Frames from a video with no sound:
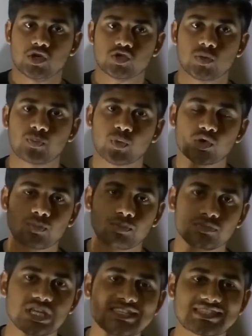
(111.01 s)
So
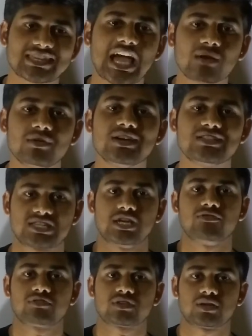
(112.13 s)
this can be
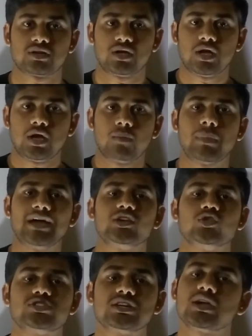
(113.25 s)
achieved by
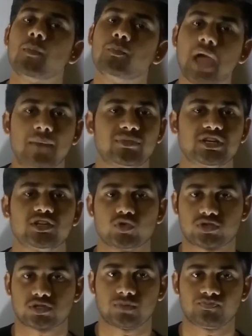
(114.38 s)
using
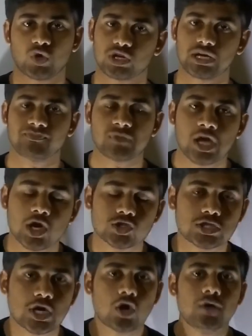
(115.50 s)
MapReduce. Okay,
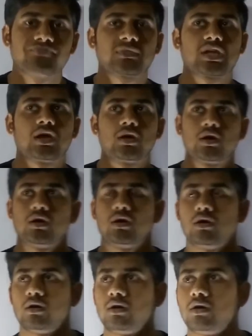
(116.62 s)
so
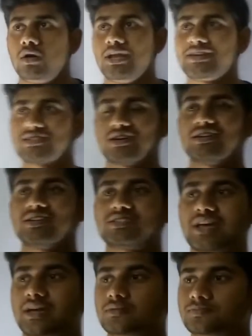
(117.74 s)
let us
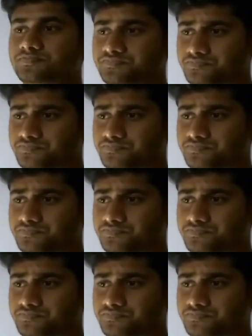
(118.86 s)
understand